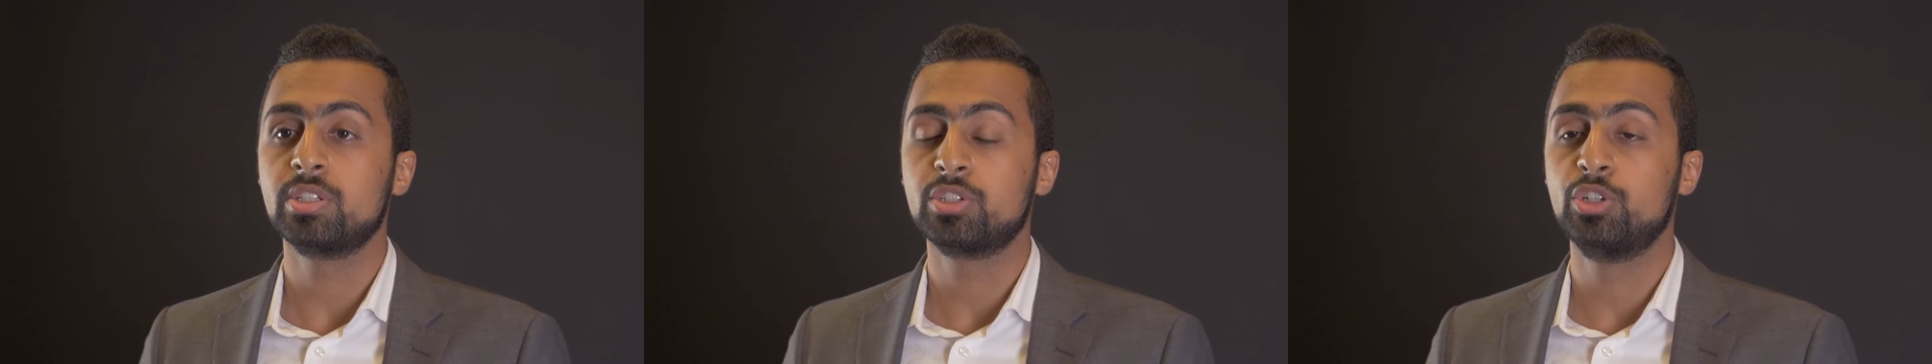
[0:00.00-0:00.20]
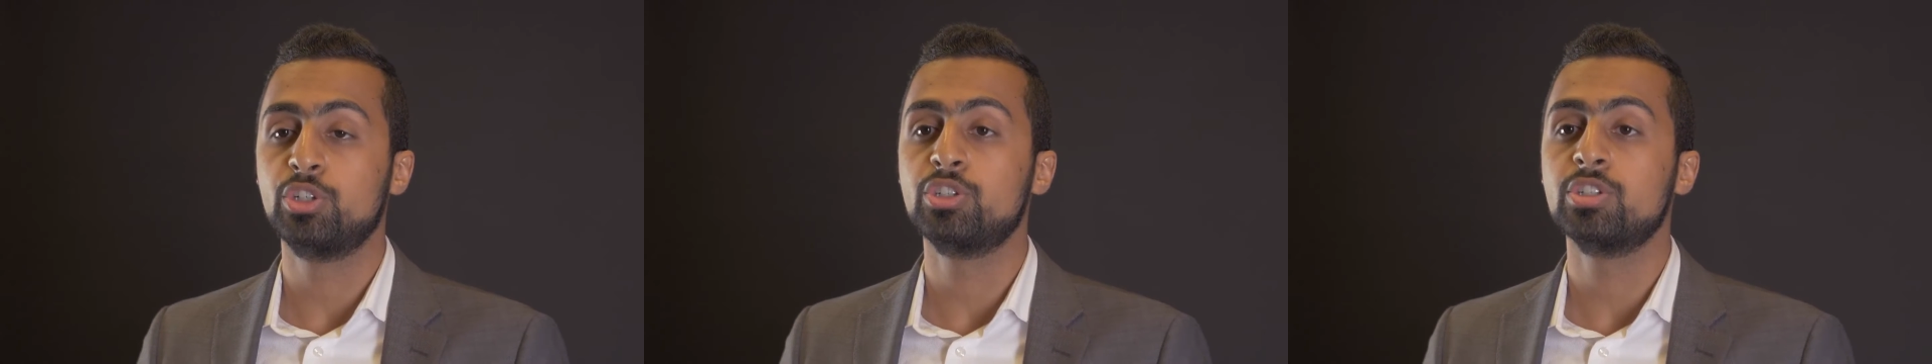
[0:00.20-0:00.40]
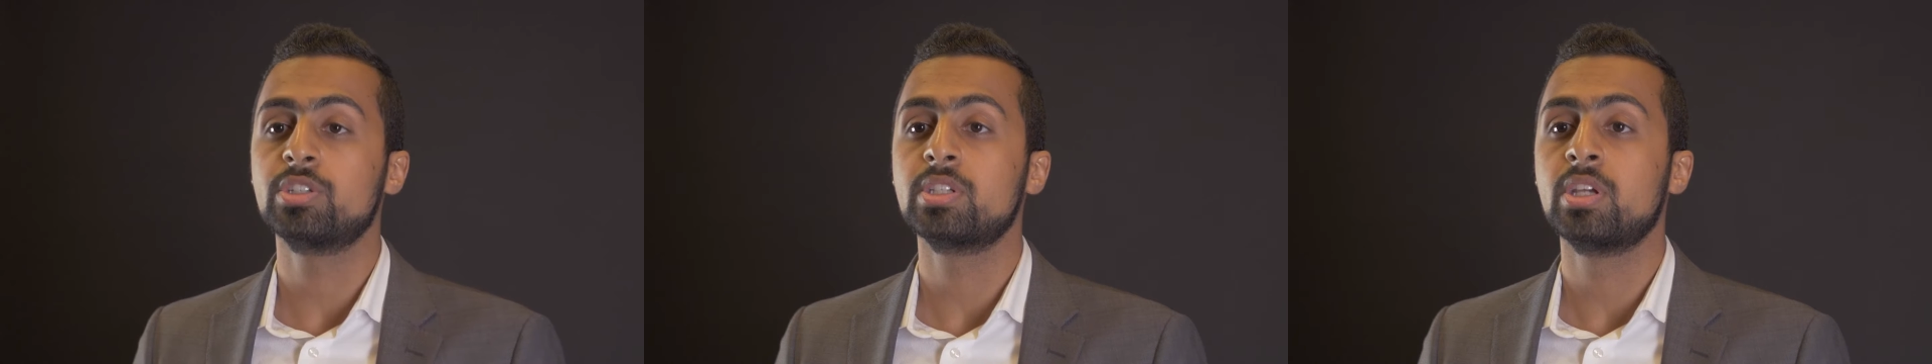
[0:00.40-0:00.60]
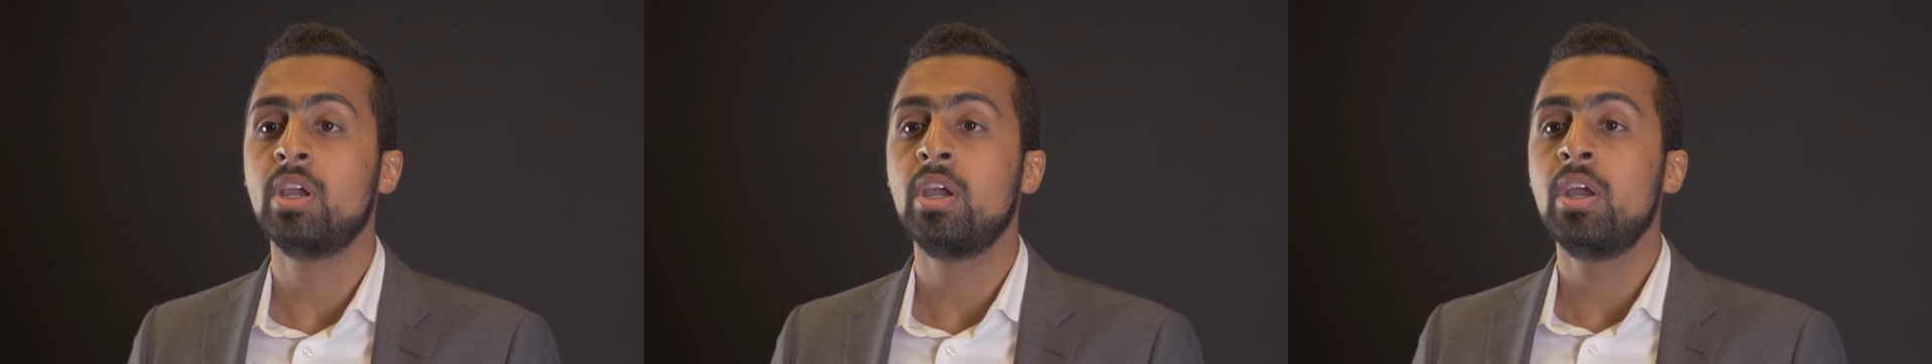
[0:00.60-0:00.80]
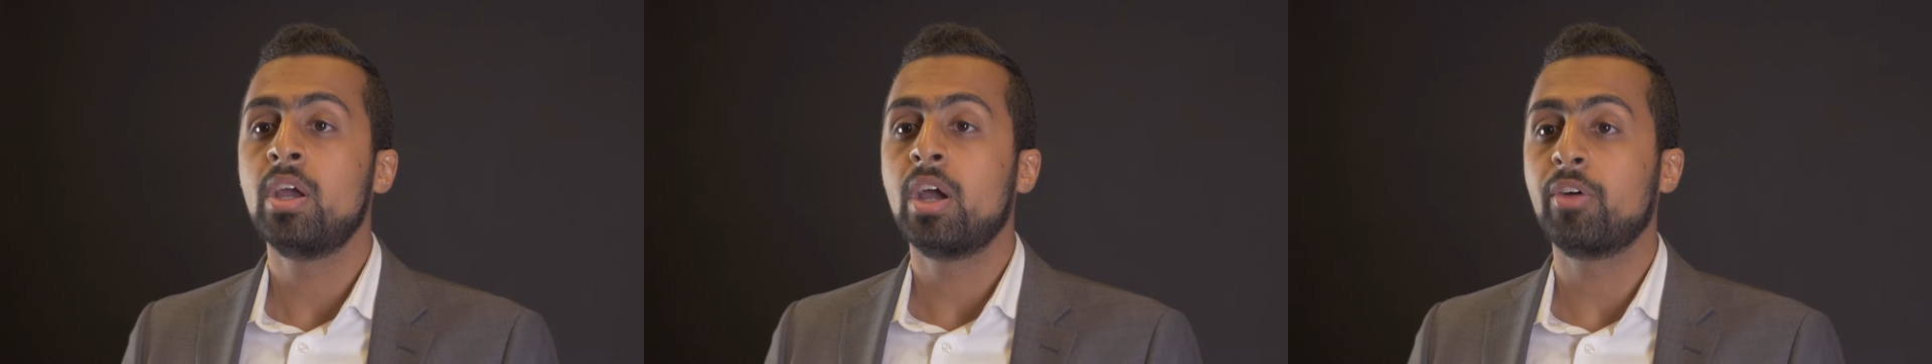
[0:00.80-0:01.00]
and surgeons
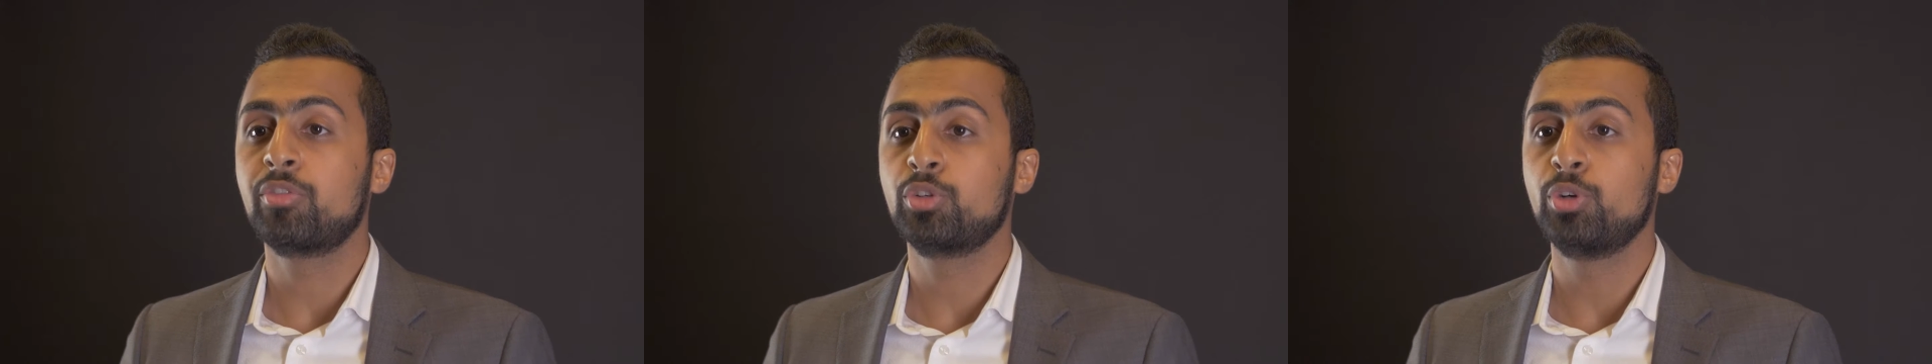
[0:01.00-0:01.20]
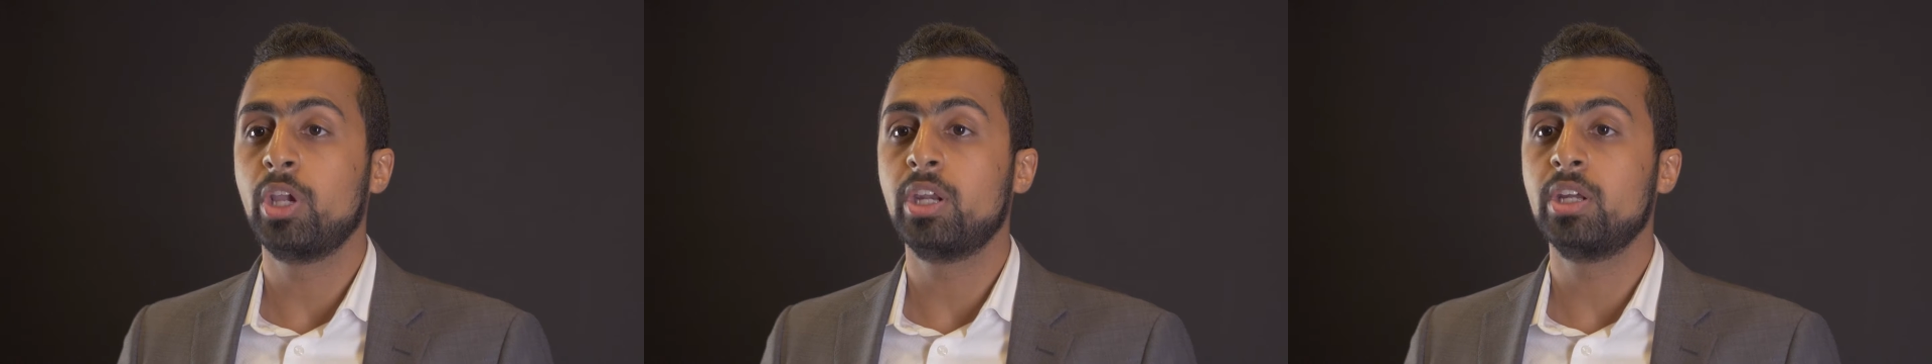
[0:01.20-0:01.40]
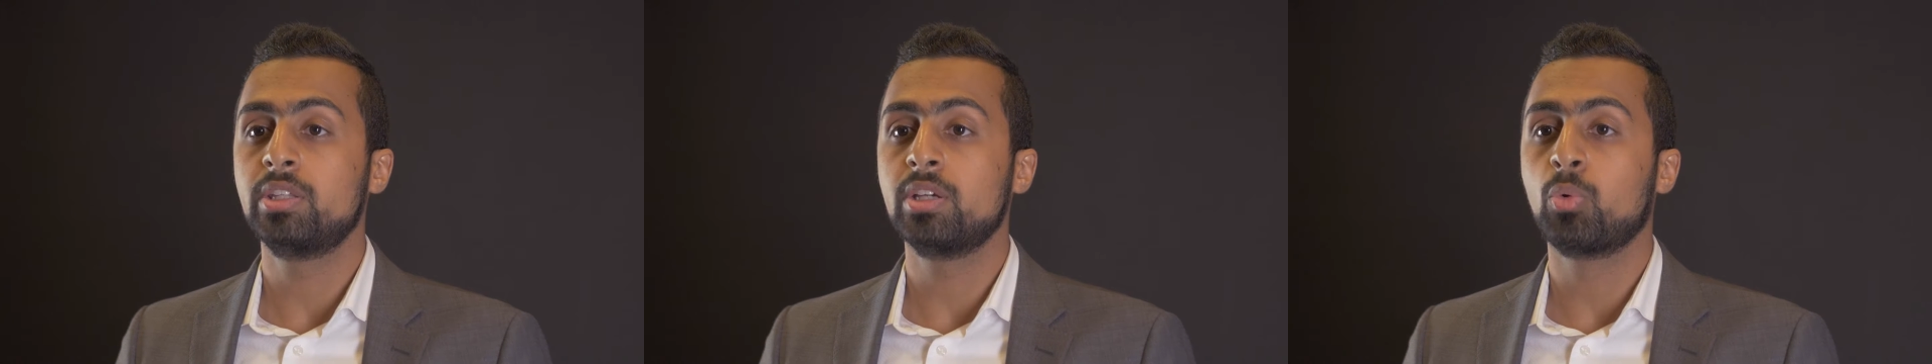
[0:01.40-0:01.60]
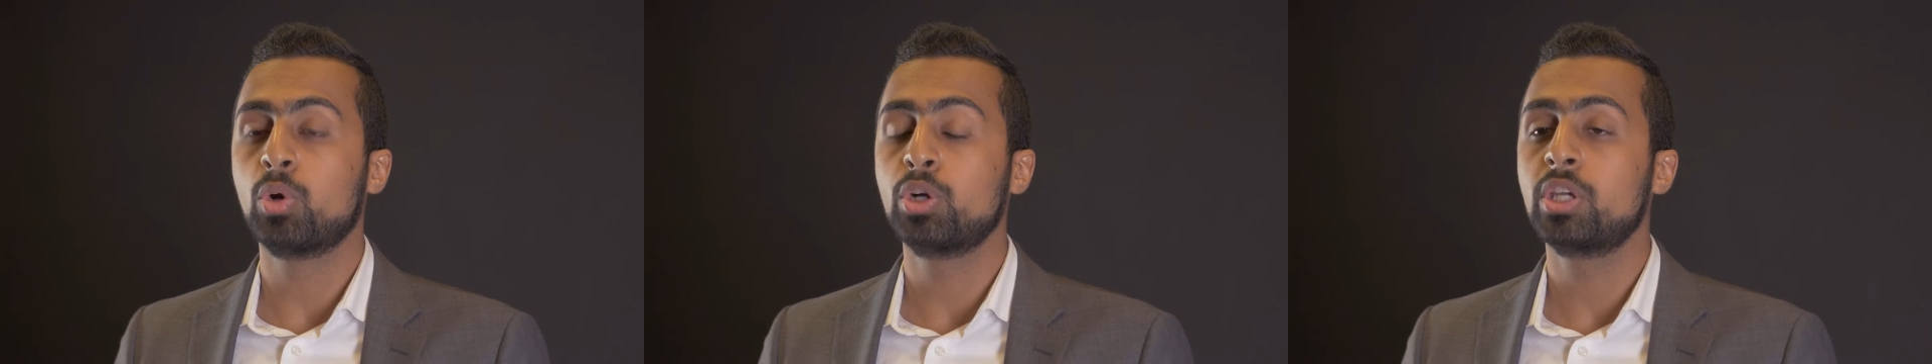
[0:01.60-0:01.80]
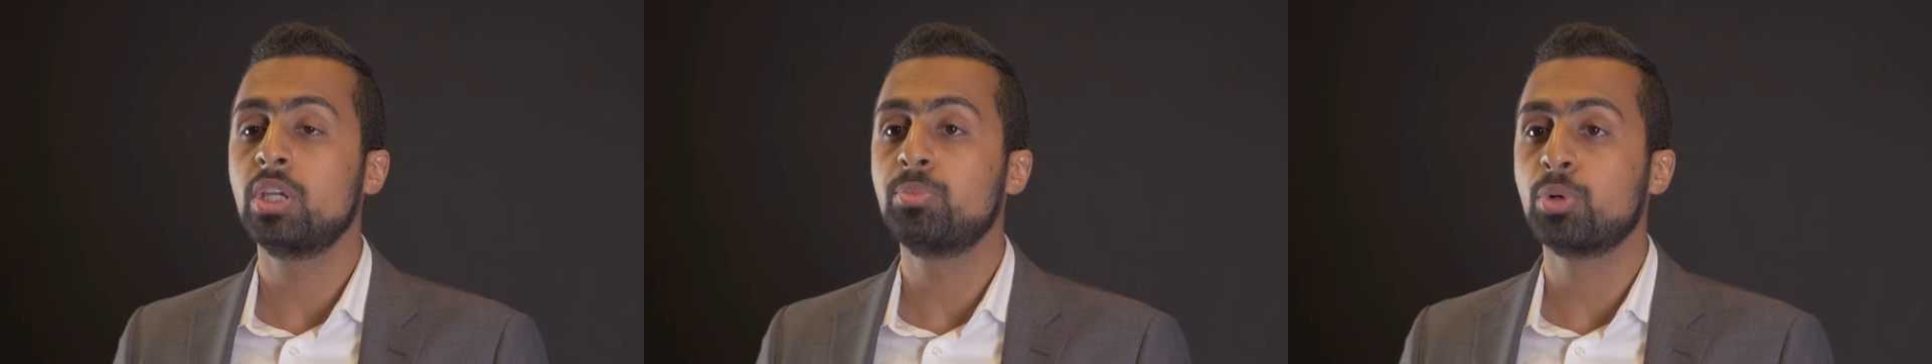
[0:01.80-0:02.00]
have created a
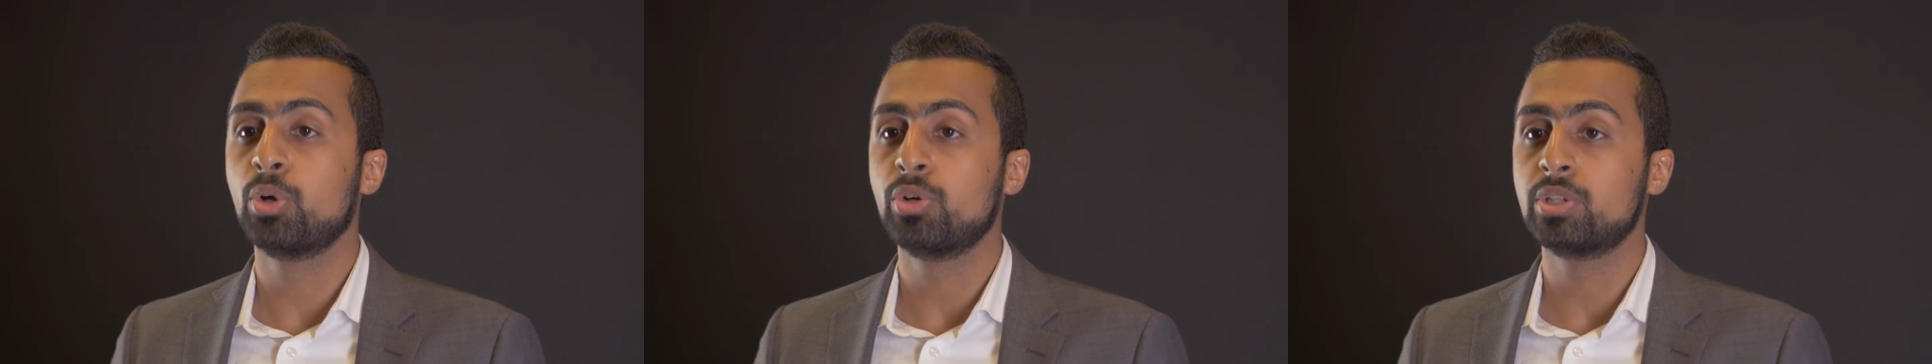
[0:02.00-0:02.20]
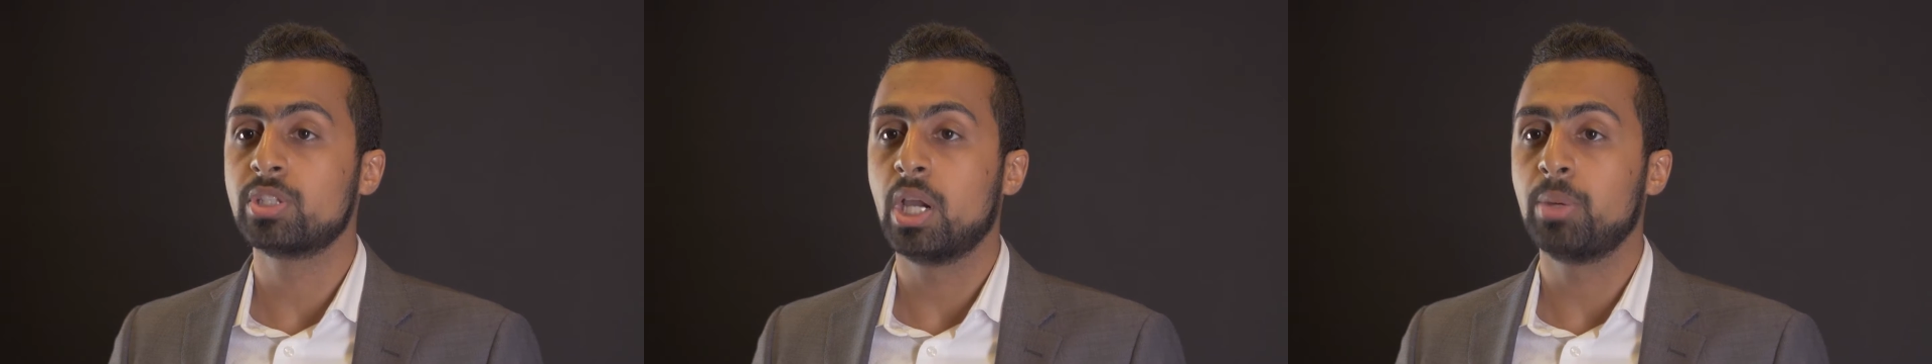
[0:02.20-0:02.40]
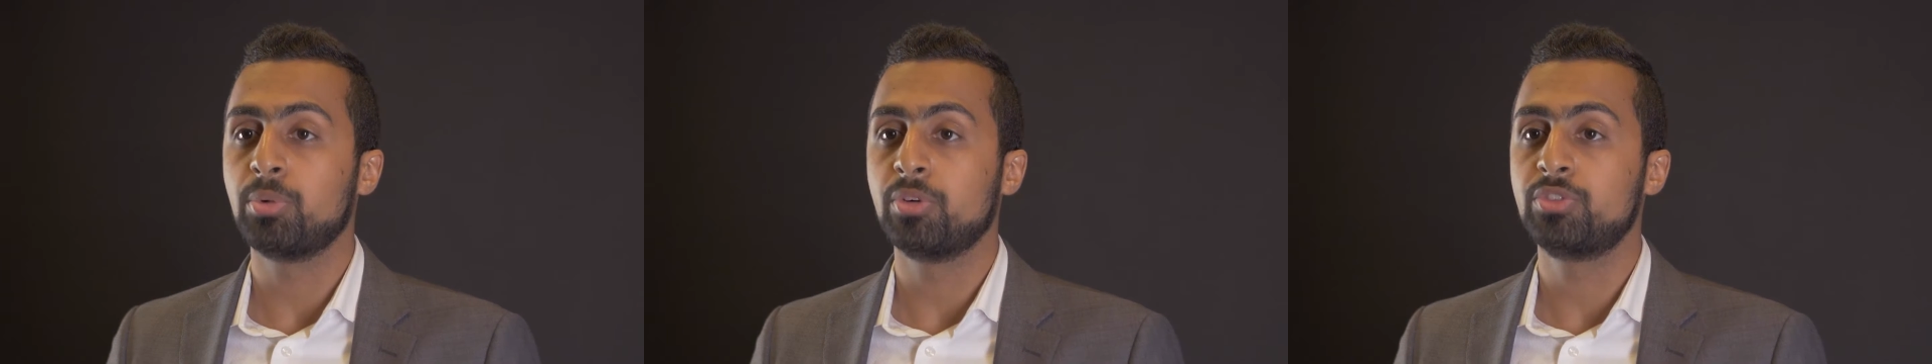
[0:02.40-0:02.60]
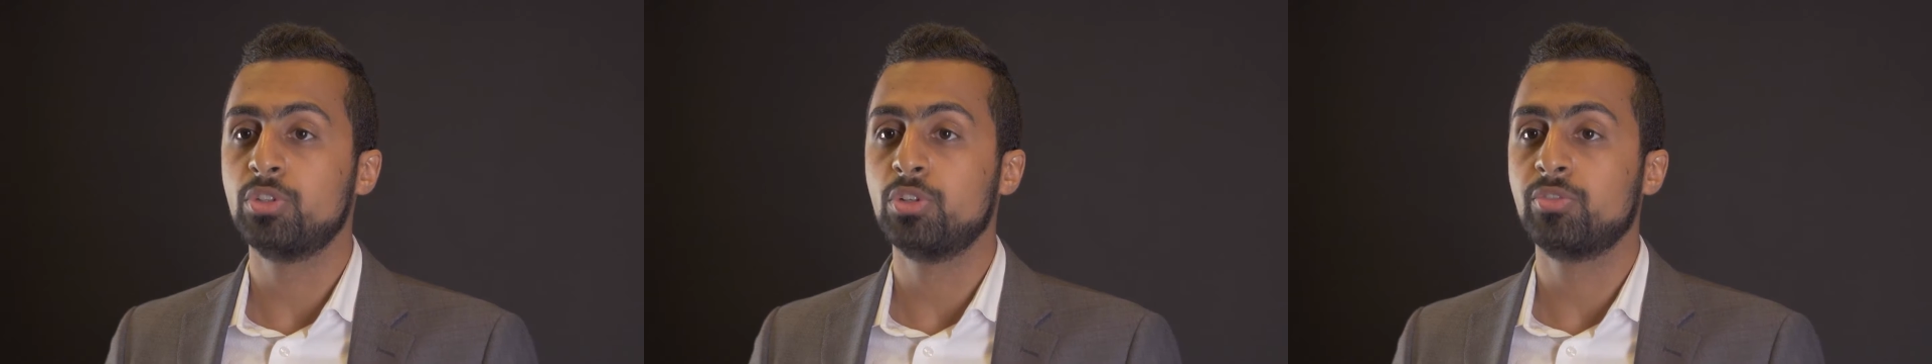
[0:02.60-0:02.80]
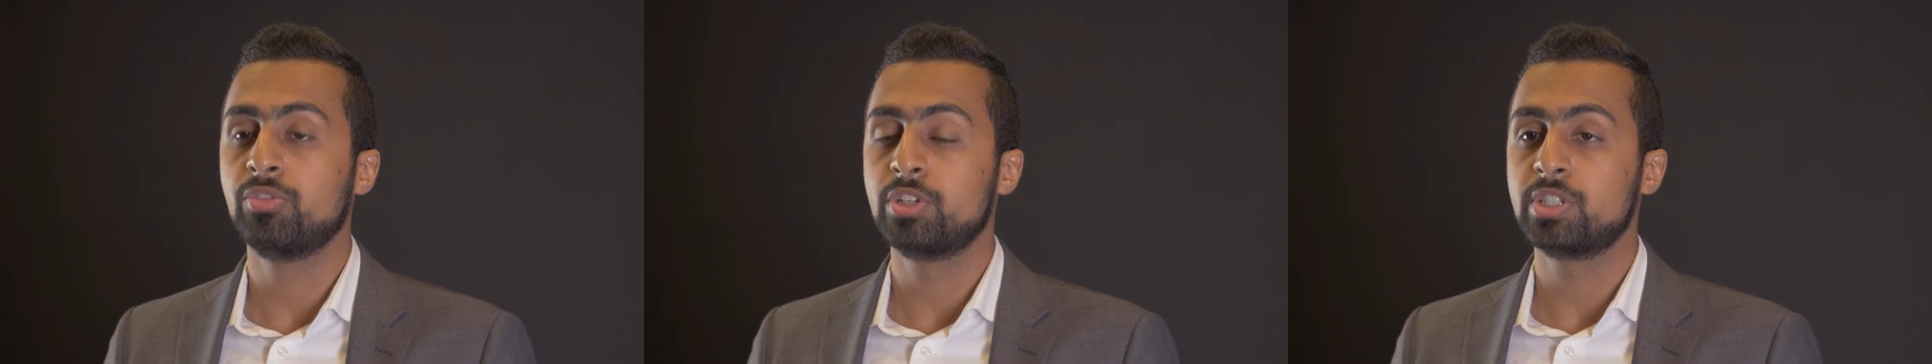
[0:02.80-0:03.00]
working prototype of two of